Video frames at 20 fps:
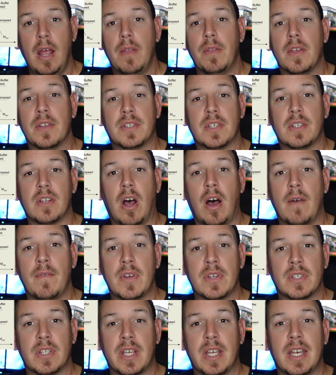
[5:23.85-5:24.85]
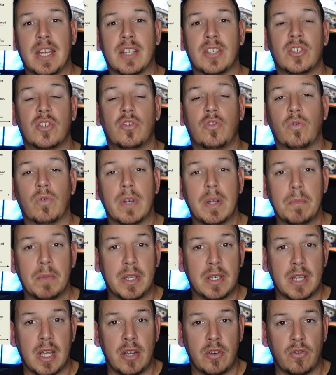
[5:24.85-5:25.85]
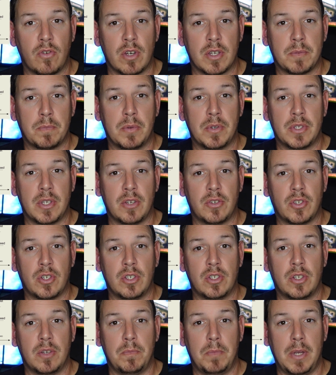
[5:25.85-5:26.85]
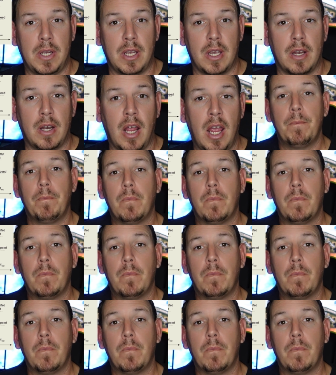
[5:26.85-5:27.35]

This is obviously an extremely dangerous position to be in.